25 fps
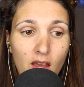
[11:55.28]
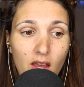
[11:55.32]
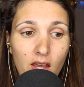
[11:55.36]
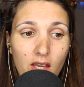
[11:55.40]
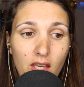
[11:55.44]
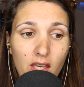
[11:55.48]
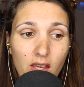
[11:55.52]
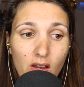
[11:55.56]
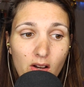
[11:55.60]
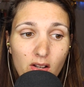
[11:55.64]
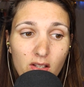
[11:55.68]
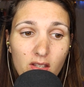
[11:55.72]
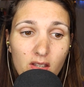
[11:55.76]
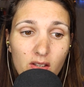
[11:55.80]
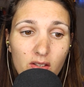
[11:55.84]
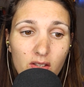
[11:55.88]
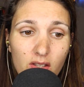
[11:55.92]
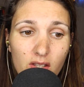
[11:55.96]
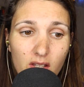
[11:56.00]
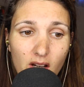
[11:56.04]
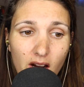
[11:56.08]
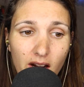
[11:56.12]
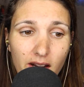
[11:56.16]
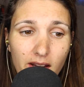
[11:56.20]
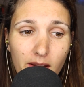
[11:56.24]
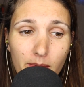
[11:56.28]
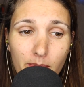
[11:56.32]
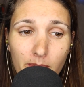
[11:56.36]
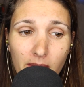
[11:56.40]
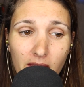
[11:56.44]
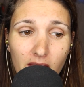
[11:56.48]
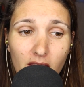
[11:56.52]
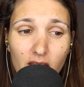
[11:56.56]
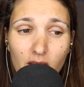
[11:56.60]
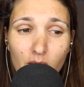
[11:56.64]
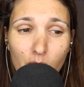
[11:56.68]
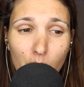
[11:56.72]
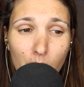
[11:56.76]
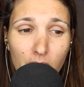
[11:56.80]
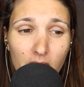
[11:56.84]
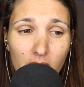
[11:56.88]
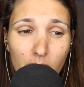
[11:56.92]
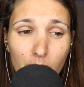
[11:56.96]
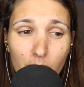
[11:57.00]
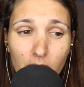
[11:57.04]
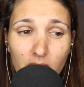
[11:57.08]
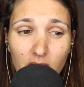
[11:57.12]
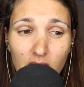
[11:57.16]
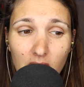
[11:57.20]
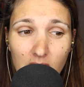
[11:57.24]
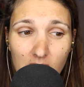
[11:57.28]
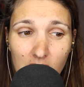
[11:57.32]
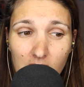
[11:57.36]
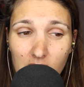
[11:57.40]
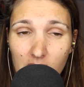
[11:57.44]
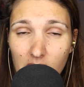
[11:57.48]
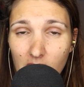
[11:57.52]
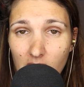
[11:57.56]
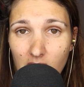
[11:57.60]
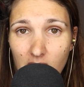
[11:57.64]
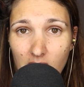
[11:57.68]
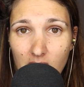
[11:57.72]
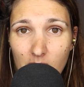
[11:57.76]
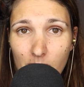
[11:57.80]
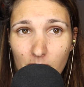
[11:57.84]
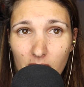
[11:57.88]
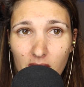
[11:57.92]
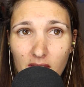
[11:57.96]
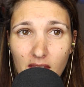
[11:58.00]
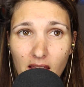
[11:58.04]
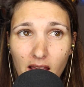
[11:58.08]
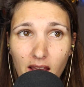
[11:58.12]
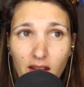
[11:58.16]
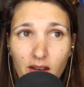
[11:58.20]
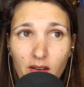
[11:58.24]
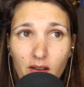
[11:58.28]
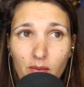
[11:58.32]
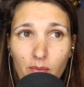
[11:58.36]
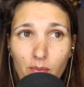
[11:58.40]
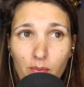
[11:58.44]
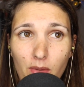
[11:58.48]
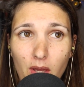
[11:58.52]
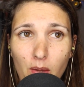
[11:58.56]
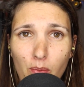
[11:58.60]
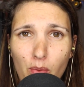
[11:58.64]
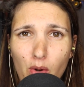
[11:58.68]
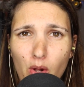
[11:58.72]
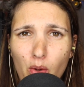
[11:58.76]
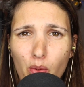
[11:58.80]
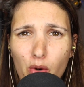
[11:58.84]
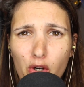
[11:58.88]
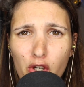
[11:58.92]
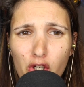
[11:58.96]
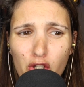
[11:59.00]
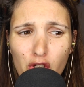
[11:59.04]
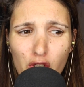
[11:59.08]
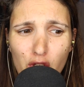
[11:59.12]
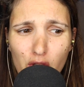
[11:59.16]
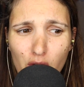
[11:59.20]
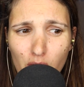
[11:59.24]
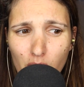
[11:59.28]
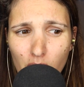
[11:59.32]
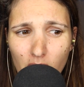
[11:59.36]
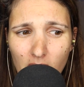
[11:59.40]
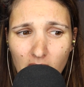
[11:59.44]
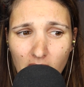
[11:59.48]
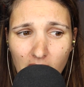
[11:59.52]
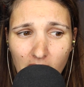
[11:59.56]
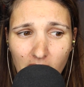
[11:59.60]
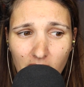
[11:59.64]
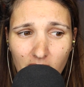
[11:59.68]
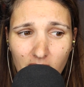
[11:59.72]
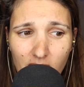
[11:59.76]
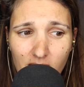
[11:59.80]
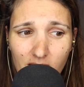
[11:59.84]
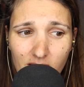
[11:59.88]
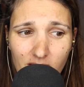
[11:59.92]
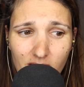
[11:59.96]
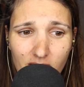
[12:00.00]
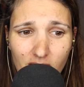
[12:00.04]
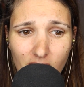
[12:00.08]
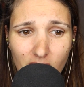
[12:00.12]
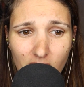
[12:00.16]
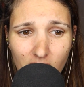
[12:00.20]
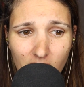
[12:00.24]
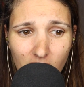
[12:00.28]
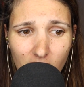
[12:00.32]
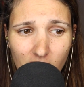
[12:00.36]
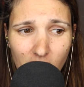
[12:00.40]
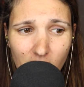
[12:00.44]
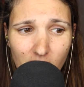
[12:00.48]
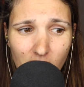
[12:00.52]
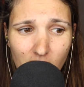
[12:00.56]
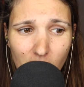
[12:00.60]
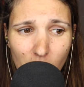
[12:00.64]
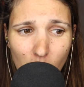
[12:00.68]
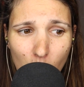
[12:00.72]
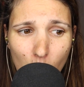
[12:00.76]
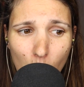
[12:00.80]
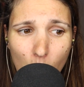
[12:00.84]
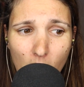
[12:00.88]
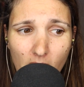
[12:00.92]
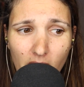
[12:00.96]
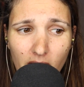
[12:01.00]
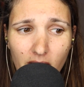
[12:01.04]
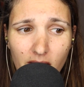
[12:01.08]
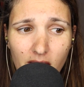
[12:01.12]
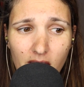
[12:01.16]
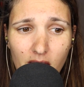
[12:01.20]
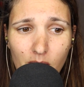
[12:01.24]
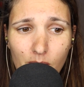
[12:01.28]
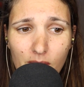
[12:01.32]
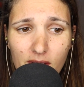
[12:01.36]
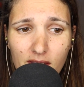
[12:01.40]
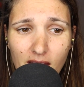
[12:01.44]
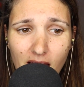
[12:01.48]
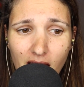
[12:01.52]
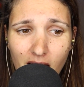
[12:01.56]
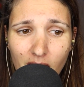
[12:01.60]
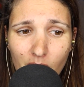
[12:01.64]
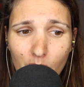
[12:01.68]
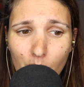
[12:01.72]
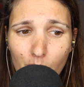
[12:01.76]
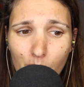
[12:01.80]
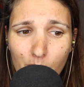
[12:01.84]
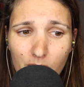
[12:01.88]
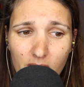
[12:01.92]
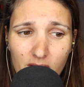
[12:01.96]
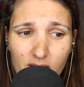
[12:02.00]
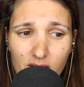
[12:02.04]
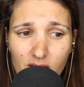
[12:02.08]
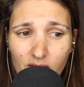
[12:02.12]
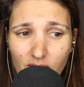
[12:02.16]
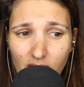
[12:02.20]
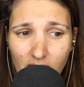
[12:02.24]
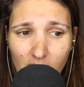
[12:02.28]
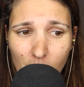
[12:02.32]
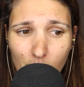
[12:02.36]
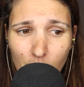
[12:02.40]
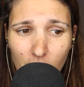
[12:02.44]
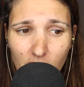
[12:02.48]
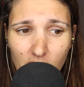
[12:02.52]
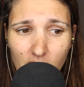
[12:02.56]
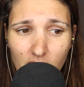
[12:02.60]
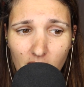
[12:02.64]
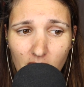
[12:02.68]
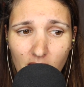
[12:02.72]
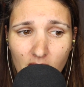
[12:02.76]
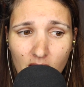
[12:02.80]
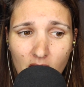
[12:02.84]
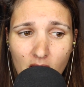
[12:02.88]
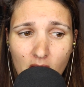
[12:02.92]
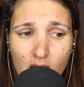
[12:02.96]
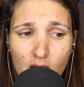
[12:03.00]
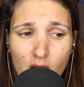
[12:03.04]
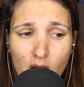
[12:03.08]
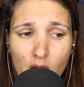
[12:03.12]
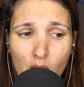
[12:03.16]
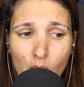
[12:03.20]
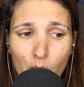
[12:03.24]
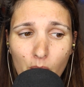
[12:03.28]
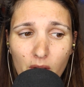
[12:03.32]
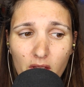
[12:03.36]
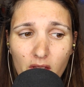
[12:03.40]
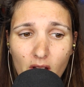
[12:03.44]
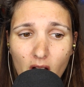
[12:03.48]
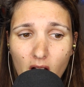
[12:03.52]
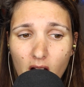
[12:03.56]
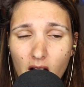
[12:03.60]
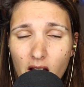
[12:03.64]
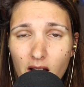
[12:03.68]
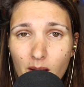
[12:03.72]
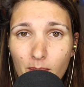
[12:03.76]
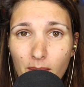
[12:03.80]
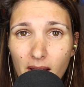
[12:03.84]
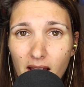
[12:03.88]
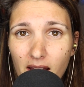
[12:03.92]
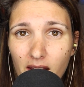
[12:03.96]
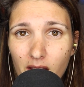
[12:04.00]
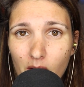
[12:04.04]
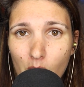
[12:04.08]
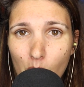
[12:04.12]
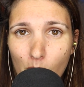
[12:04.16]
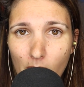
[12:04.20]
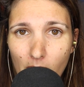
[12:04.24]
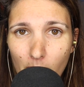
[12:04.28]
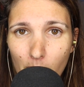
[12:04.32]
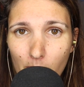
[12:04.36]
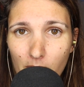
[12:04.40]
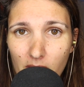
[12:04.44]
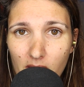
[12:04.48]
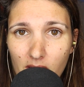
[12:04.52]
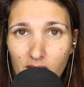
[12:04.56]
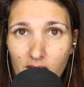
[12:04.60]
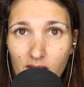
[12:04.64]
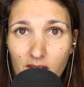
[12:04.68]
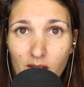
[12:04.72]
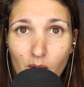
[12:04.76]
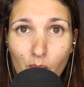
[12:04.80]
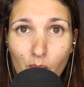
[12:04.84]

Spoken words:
He also started making weird police claims that people were shooting at his car while he was out with his family with automatic weapons,